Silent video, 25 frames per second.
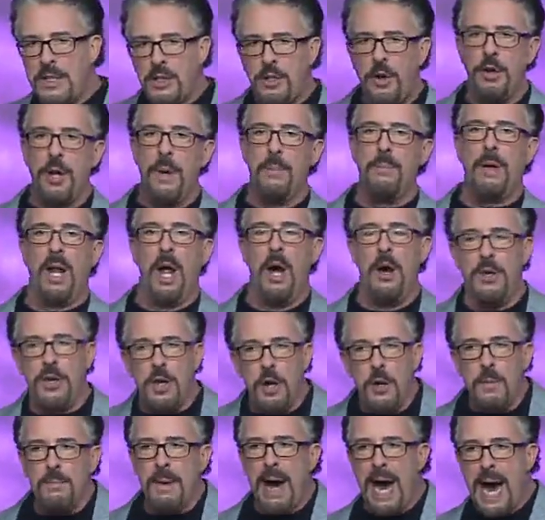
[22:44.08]
that's going to blow
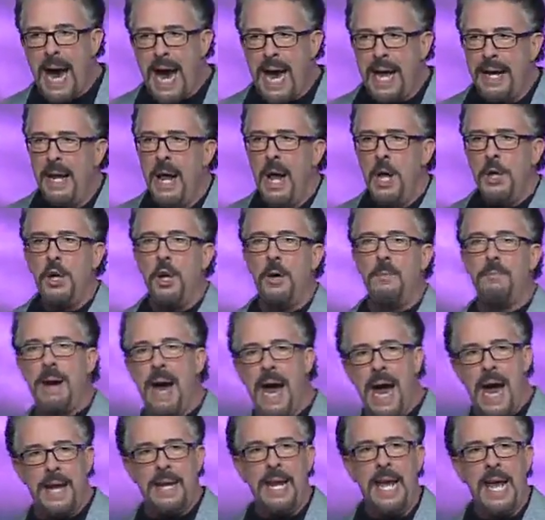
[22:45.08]
your mind,
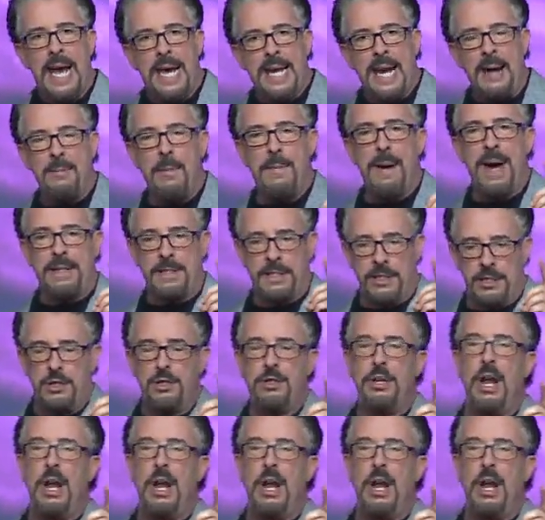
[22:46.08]
and I'm about to